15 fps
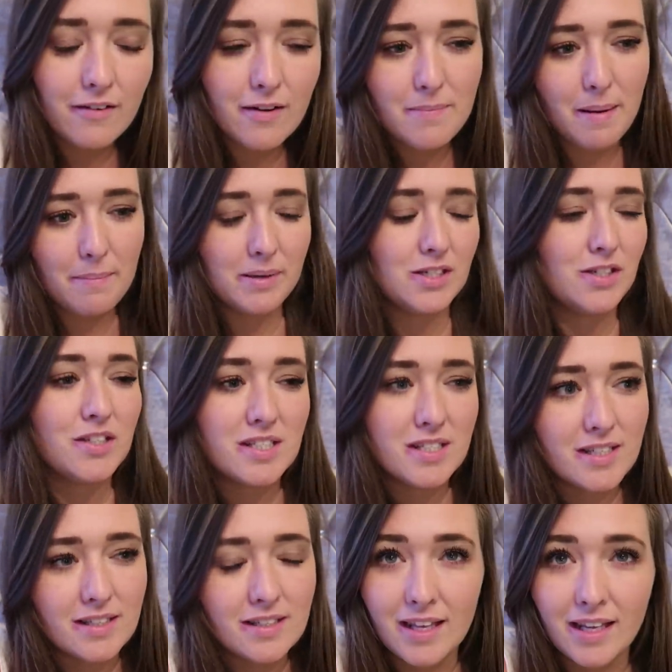remember
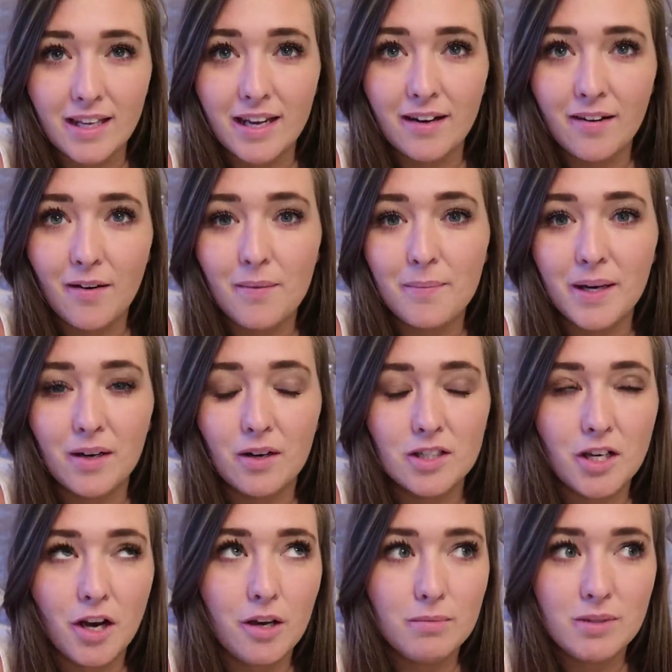just thinking, oh my
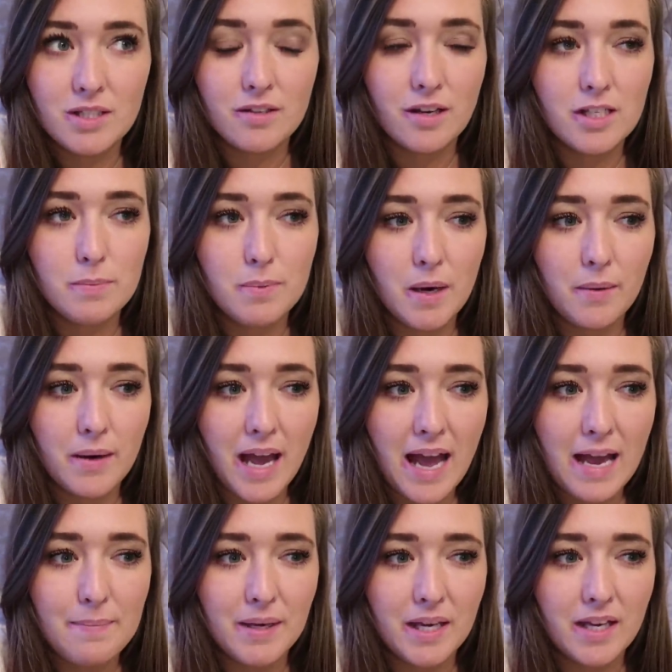gosh, I hope she's going to be
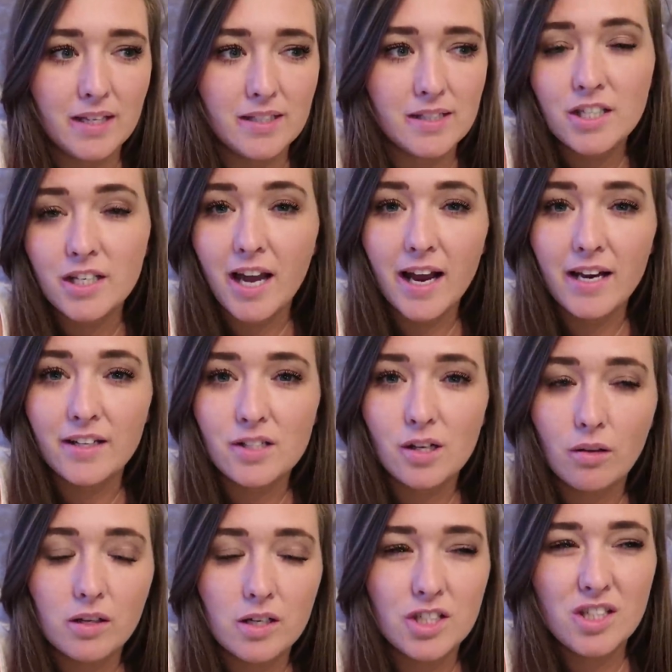okay, because she kind of
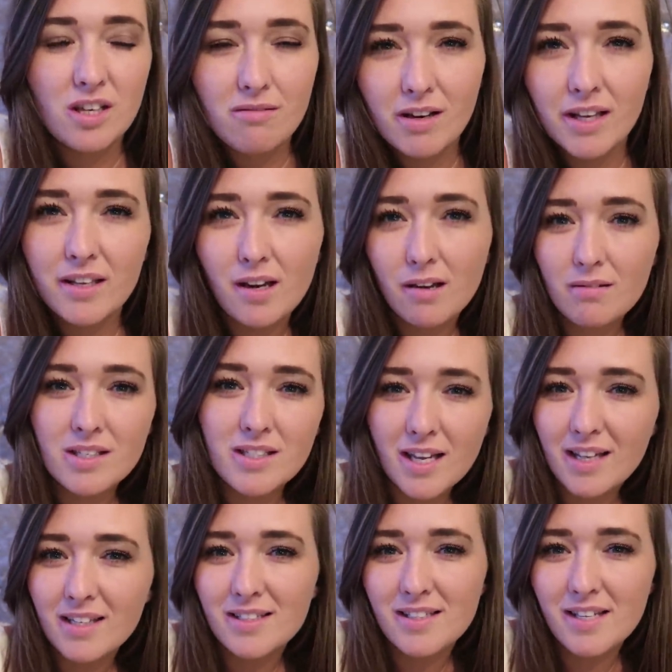told her she didn't really know the
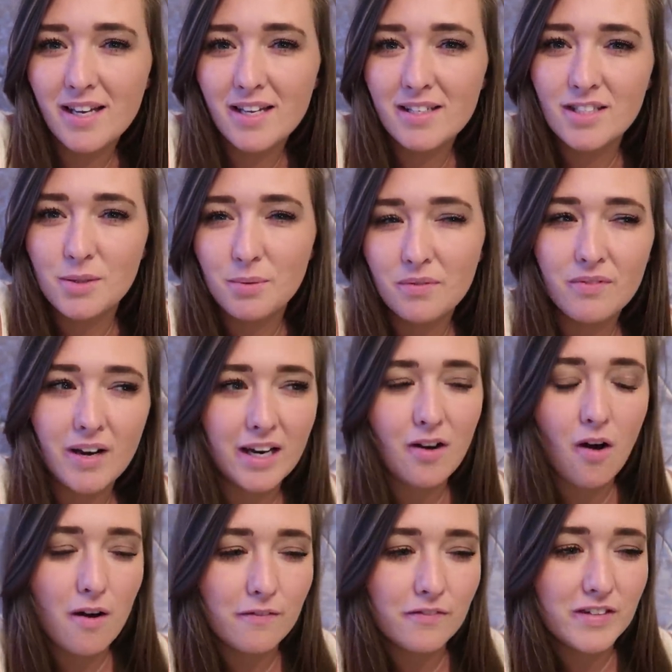dances, she wasn't right
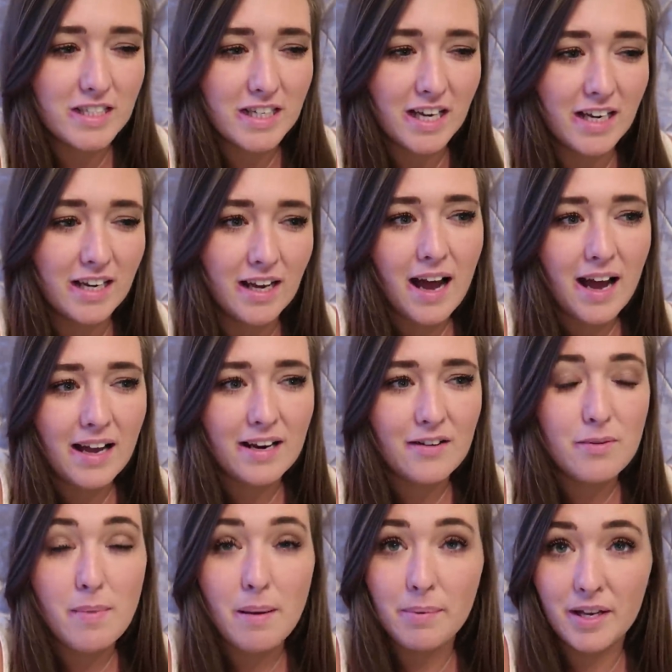confident, and I
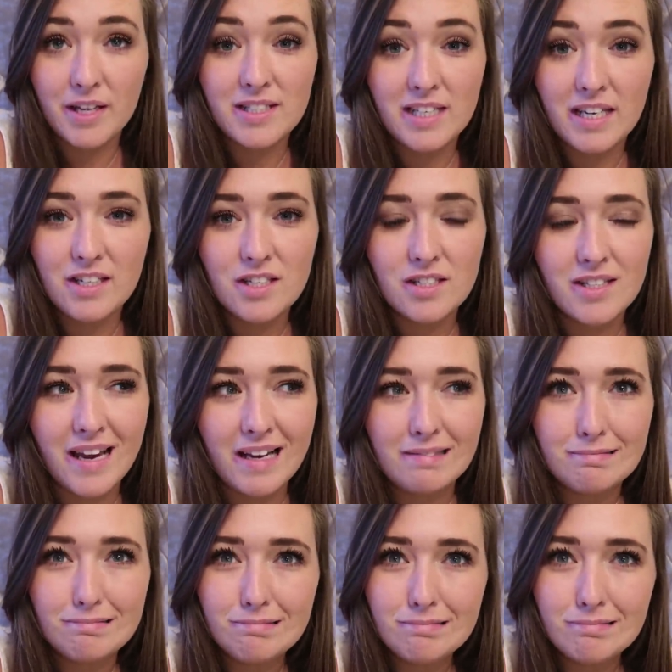remember her teacher saying,
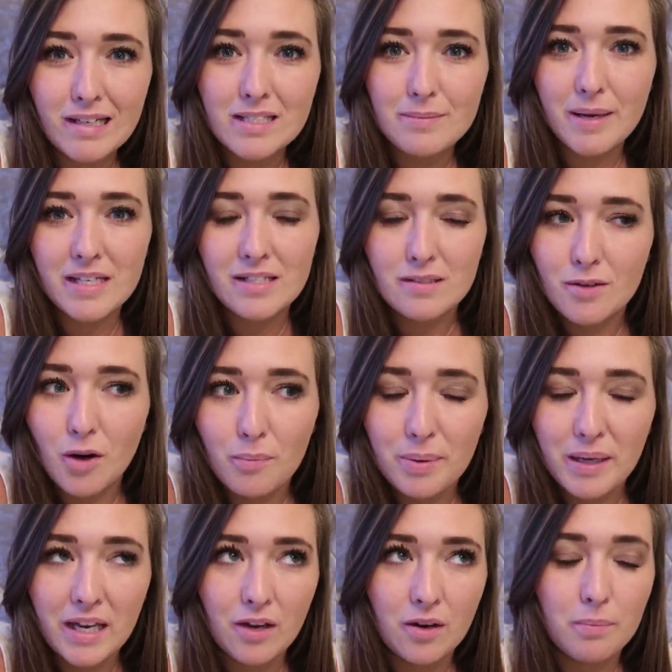oh, Esme's not
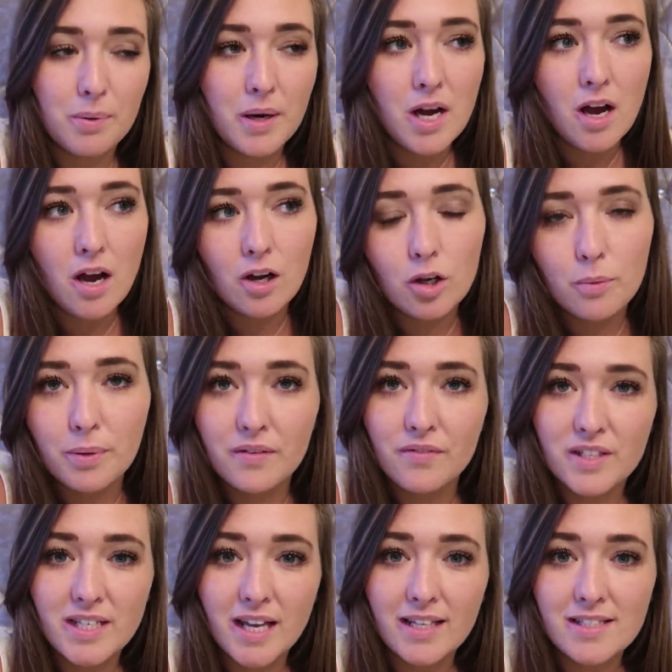picking up a couple of
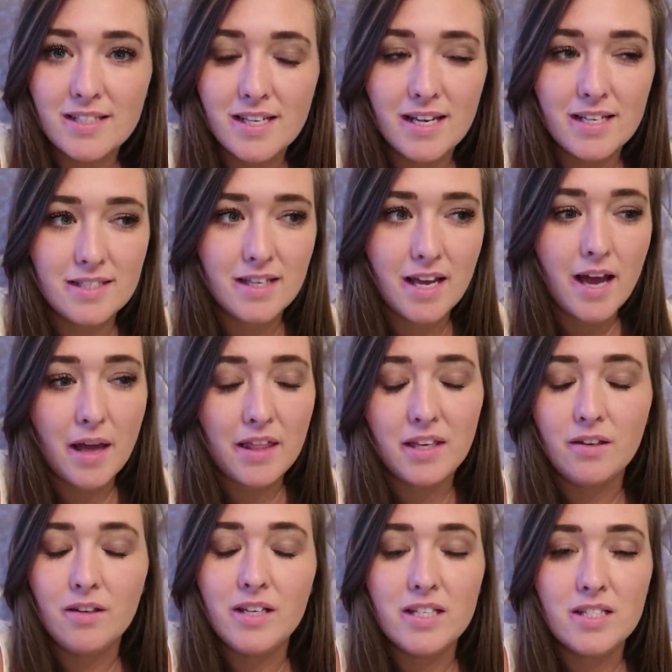the dances, I
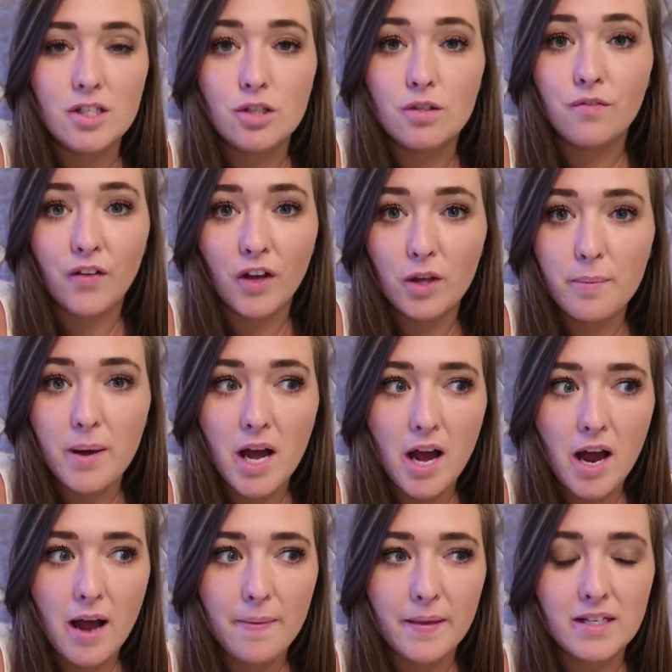think you need to just film her
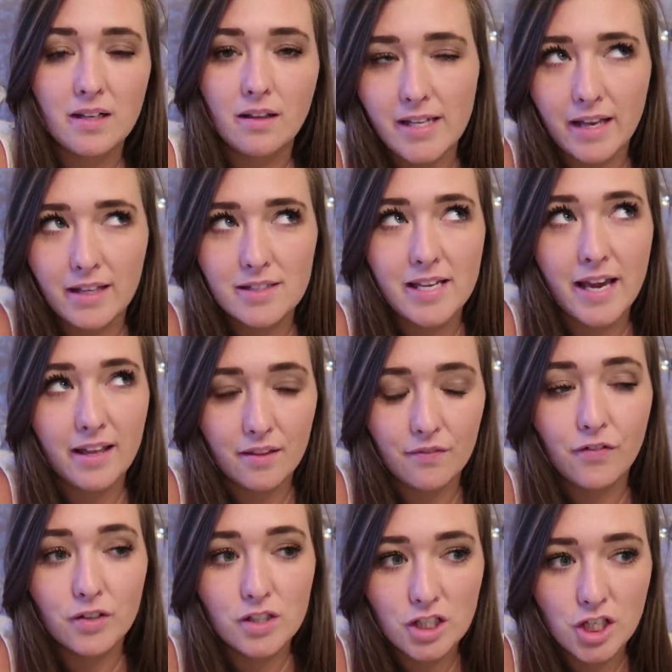and then take the
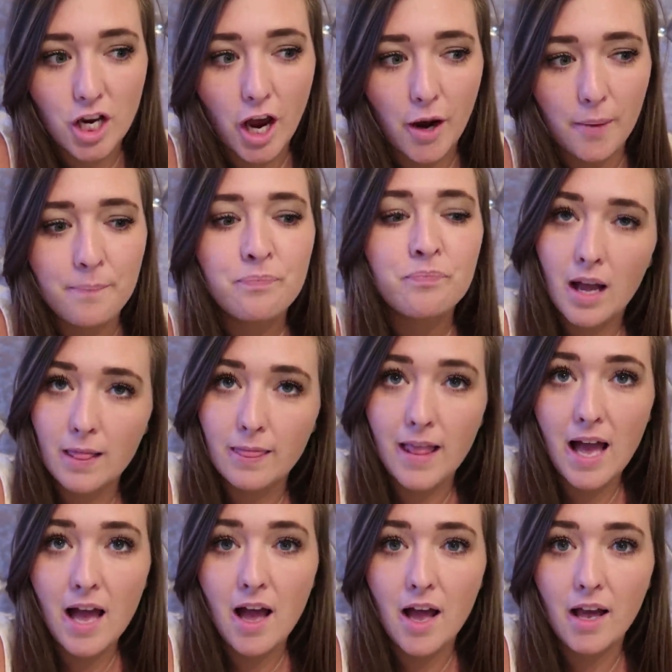footage home and
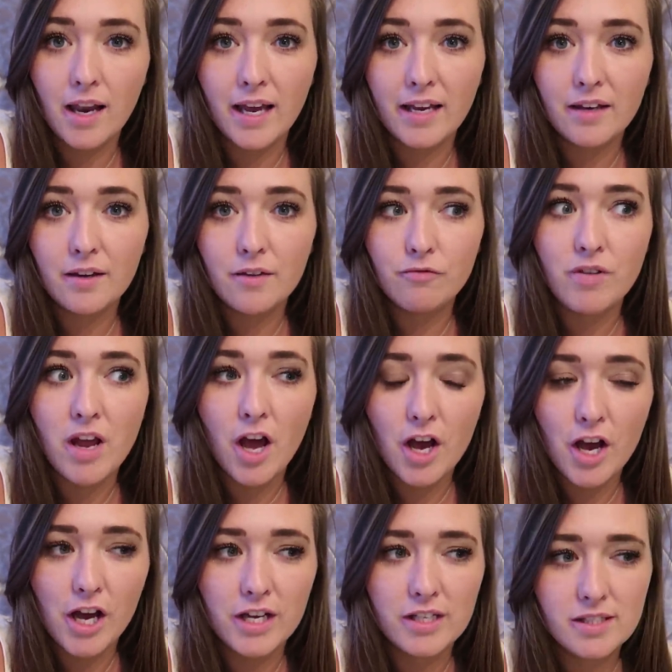let her like
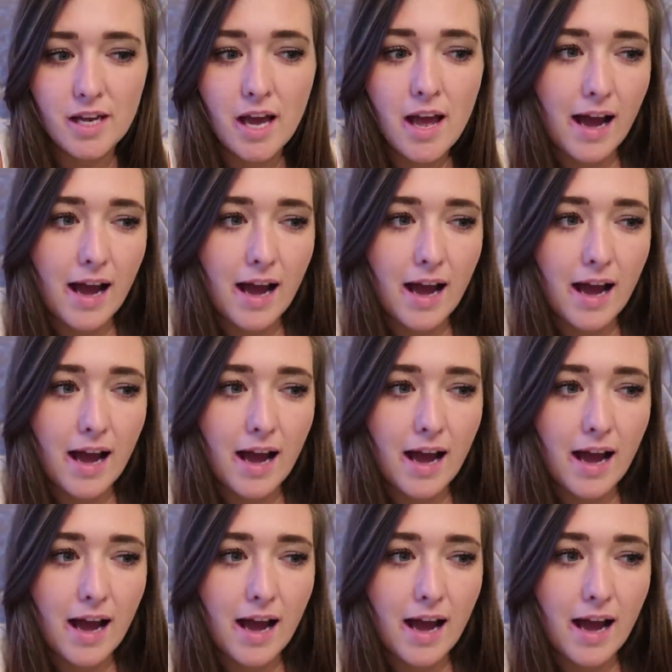rehearse.